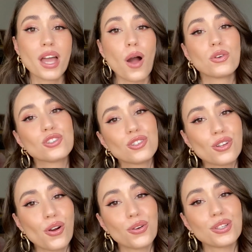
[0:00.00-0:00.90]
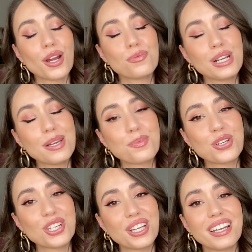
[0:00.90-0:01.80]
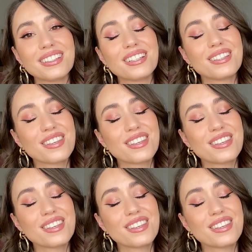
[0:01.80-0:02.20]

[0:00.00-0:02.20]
I want you to know that I really appreciate.